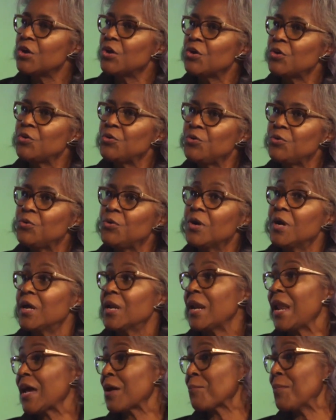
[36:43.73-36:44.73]
who,
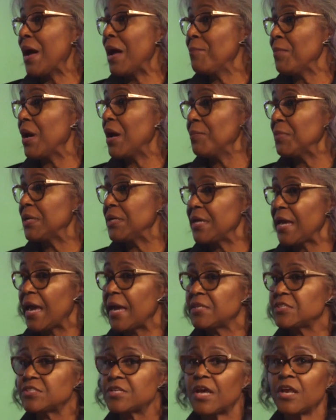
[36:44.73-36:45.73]
like my mom and
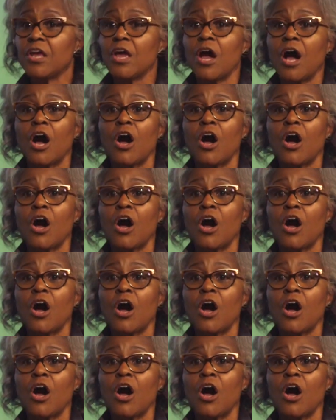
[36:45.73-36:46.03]
dad, said,